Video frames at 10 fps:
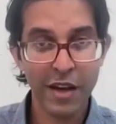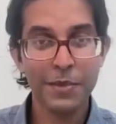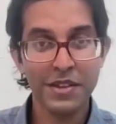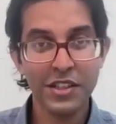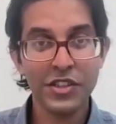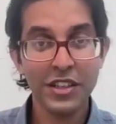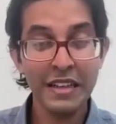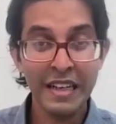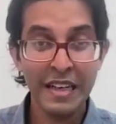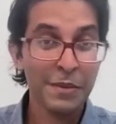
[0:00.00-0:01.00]
of
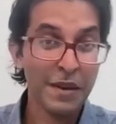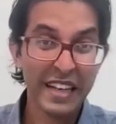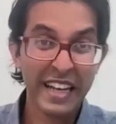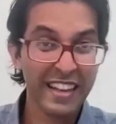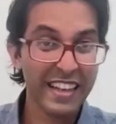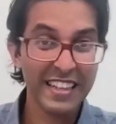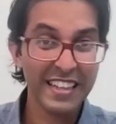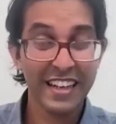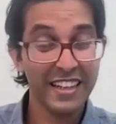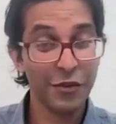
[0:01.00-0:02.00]
apposition. But again, like you
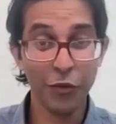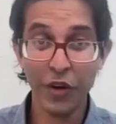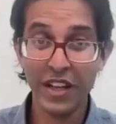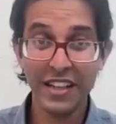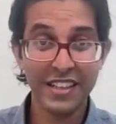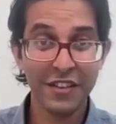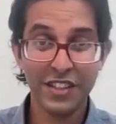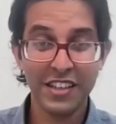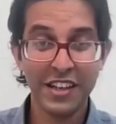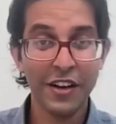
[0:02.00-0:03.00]
said, it's really tough
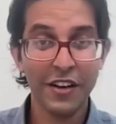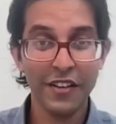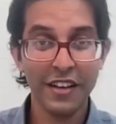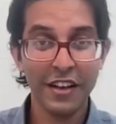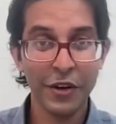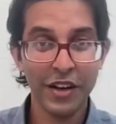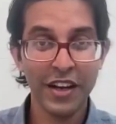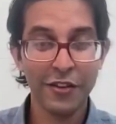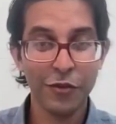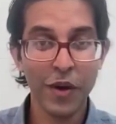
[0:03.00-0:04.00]
to tell,
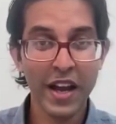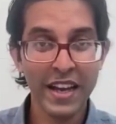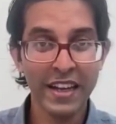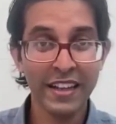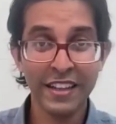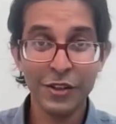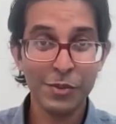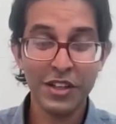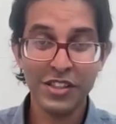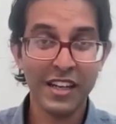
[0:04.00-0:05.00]
kind of when. And in those
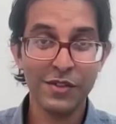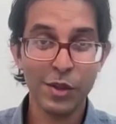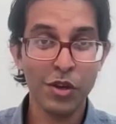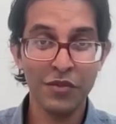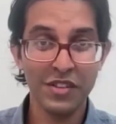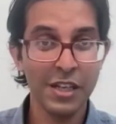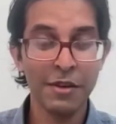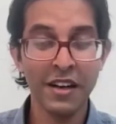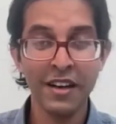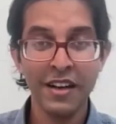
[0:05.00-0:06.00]
patients that have subcutaneous
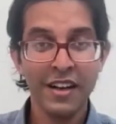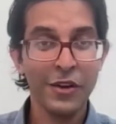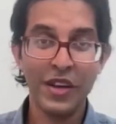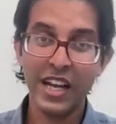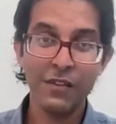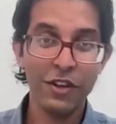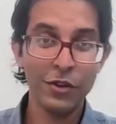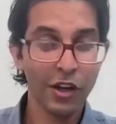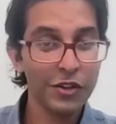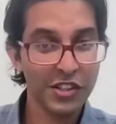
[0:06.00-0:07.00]
emphysema, you can't even
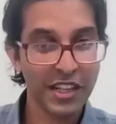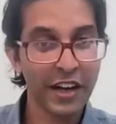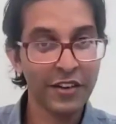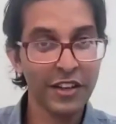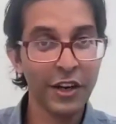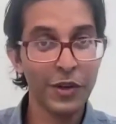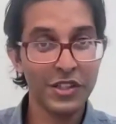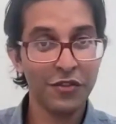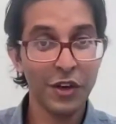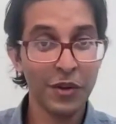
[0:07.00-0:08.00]
use ultrasound,
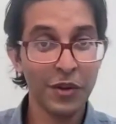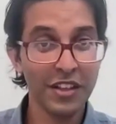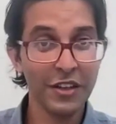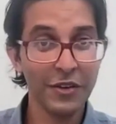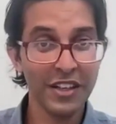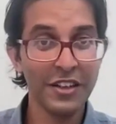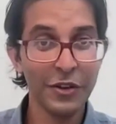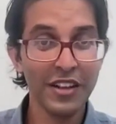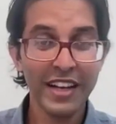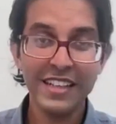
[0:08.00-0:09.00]
which frequently you can
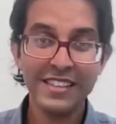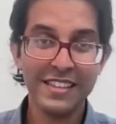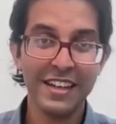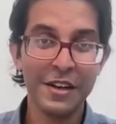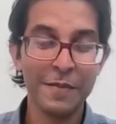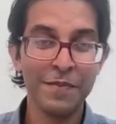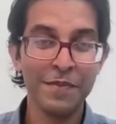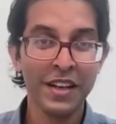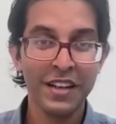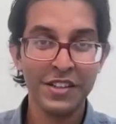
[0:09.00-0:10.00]
utilize.
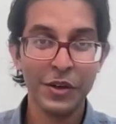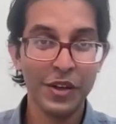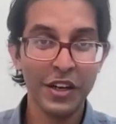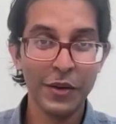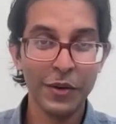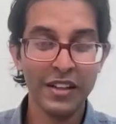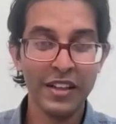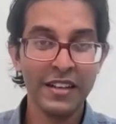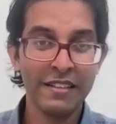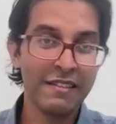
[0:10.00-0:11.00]
So, and
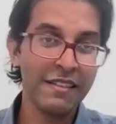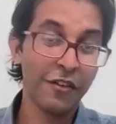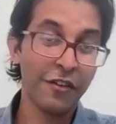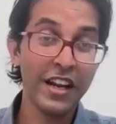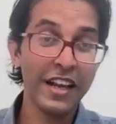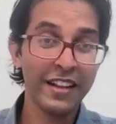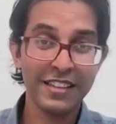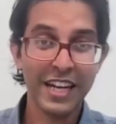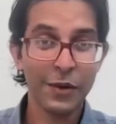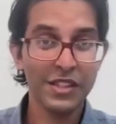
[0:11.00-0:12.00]
then irradiating this
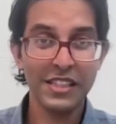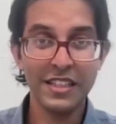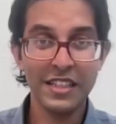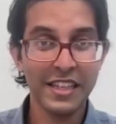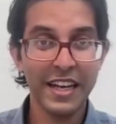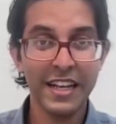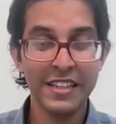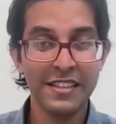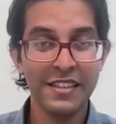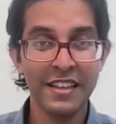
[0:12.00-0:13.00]
guy with CT
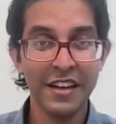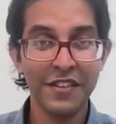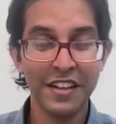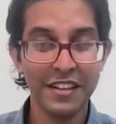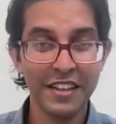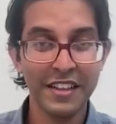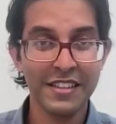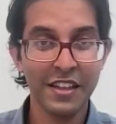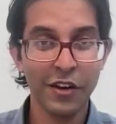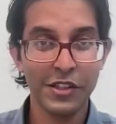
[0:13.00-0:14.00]
scans indefinitely
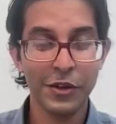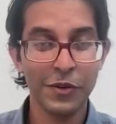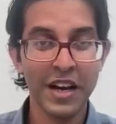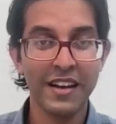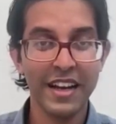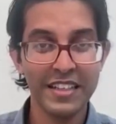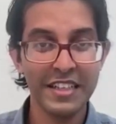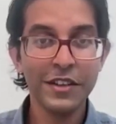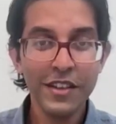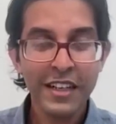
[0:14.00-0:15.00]
is also not
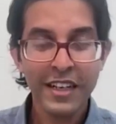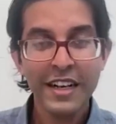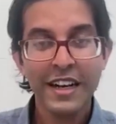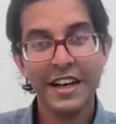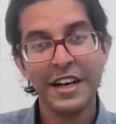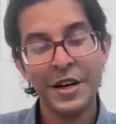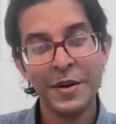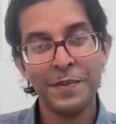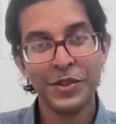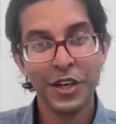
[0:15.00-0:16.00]
ideal.
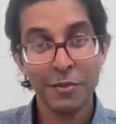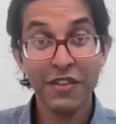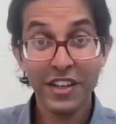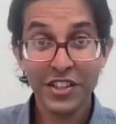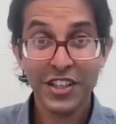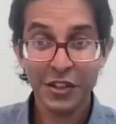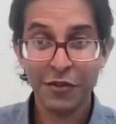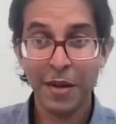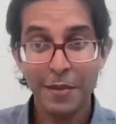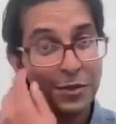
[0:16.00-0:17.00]
So it can be very challenging
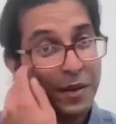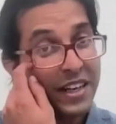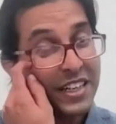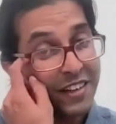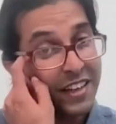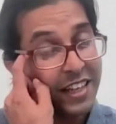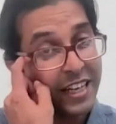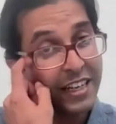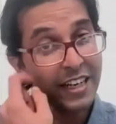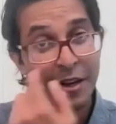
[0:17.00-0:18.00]
from that perspective, I
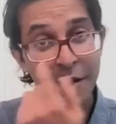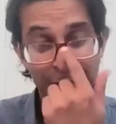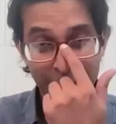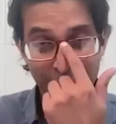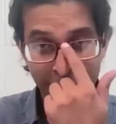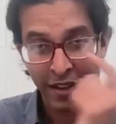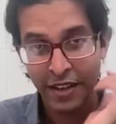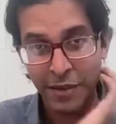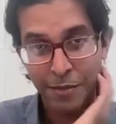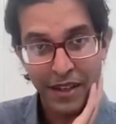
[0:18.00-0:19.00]
think.
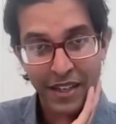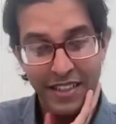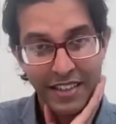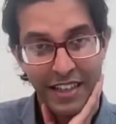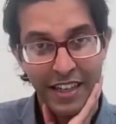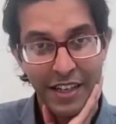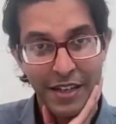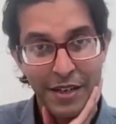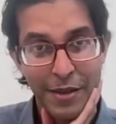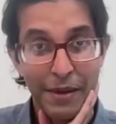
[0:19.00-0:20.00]
But
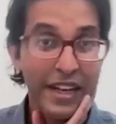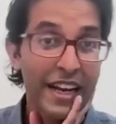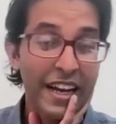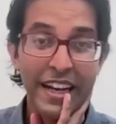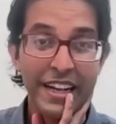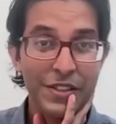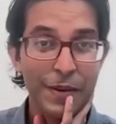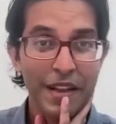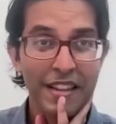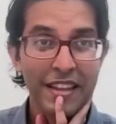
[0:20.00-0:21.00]
yeah. So
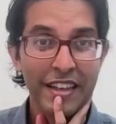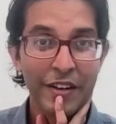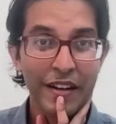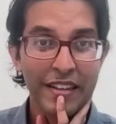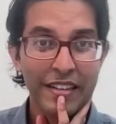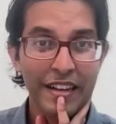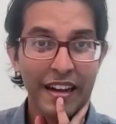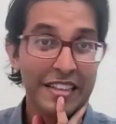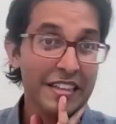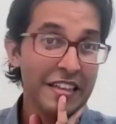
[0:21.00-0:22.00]
I think,
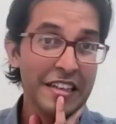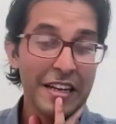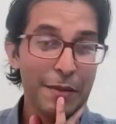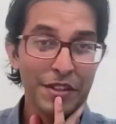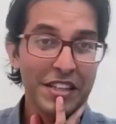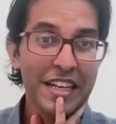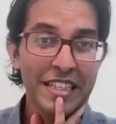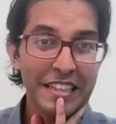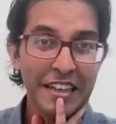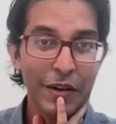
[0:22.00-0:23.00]
ideally
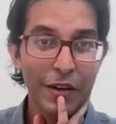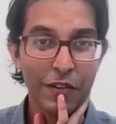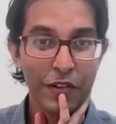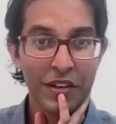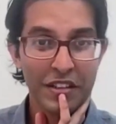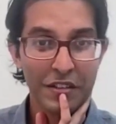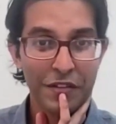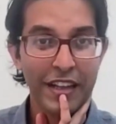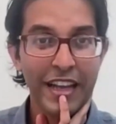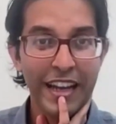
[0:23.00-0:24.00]
90%, however you want to
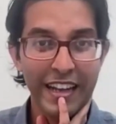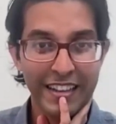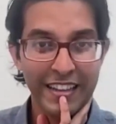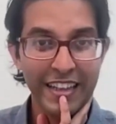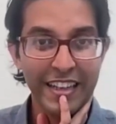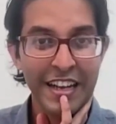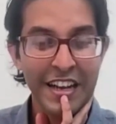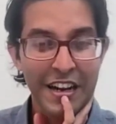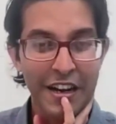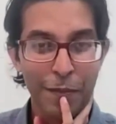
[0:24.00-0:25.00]
define that, I think,
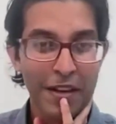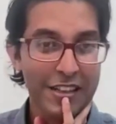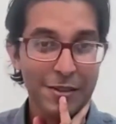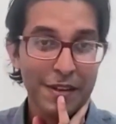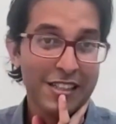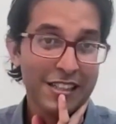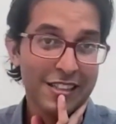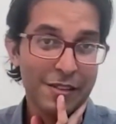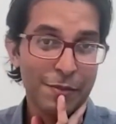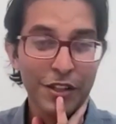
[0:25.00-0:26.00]

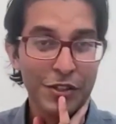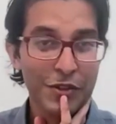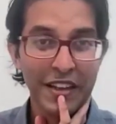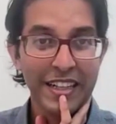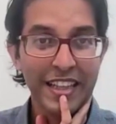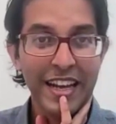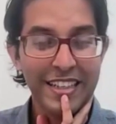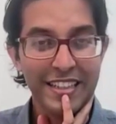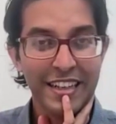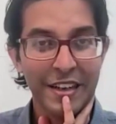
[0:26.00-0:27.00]
as small as you can get
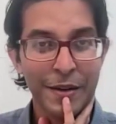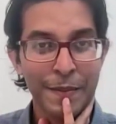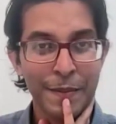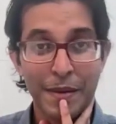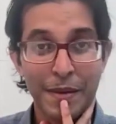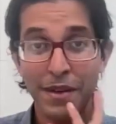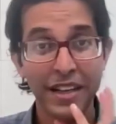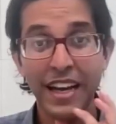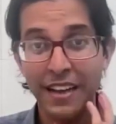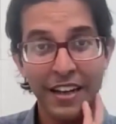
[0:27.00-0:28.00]
that. But
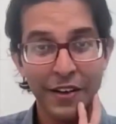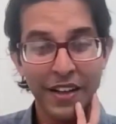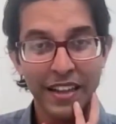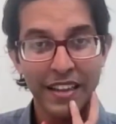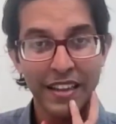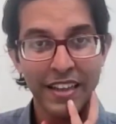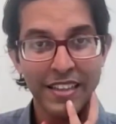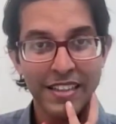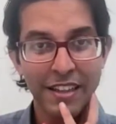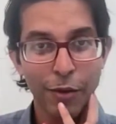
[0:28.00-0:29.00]
yeah, I think
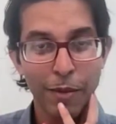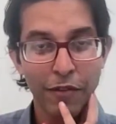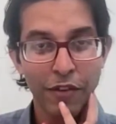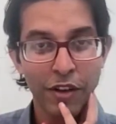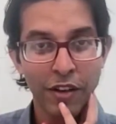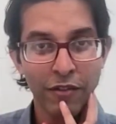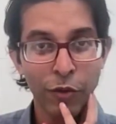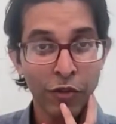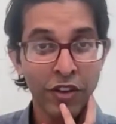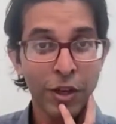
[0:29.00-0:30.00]
it's a little bit for
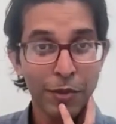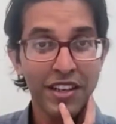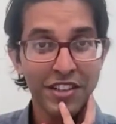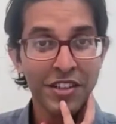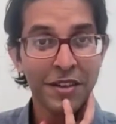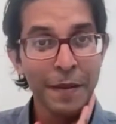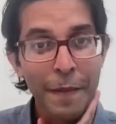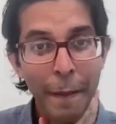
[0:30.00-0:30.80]
room for interpretation.